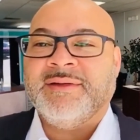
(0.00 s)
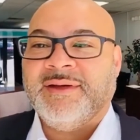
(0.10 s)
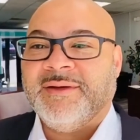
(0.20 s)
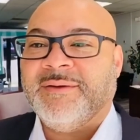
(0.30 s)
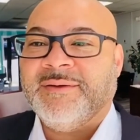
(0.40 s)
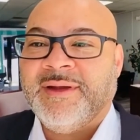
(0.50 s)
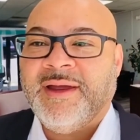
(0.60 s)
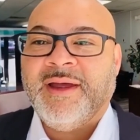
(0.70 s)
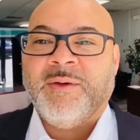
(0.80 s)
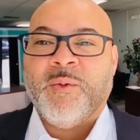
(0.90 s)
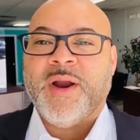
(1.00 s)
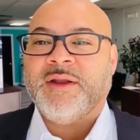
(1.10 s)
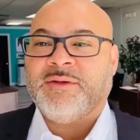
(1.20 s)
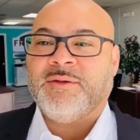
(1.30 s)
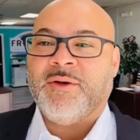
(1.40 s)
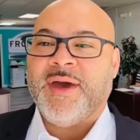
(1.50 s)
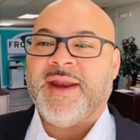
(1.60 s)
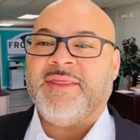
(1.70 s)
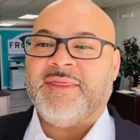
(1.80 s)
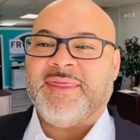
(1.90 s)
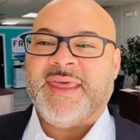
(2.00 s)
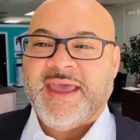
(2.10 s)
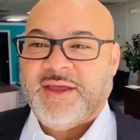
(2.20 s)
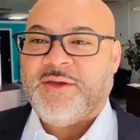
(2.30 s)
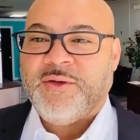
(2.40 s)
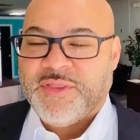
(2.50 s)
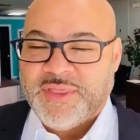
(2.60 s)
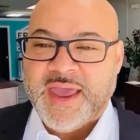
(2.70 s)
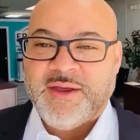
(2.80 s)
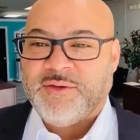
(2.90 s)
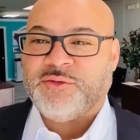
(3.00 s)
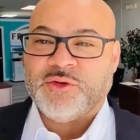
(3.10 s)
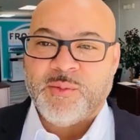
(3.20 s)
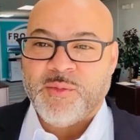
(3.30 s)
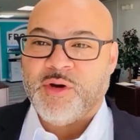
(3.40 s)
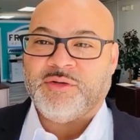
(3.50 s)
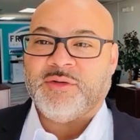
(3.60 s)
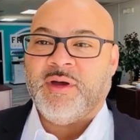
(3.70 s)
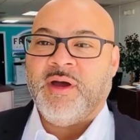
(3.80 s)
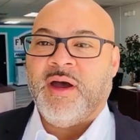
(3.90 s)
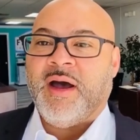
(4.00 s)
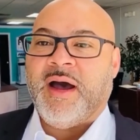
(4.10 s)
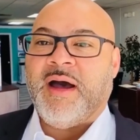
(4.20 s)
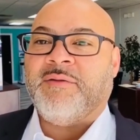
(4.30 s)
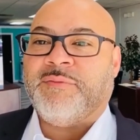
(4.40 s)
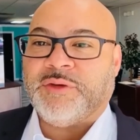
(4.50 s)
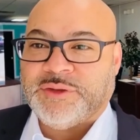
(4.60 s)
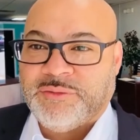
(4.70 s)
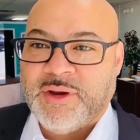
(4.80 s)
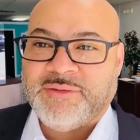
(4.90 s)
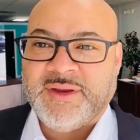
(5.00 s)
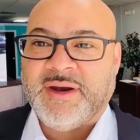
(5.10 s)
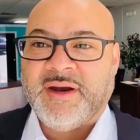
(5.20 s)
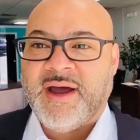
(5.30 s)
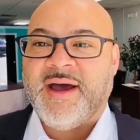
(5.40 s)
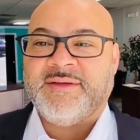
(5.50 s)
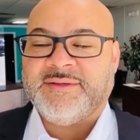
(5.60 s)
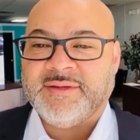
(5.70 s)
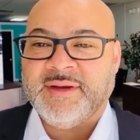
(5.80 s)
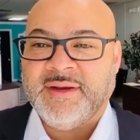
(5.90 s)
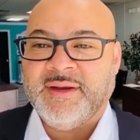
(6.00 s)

You know, wanted to go ahead and thank you, thank you so much uh, for trusting in us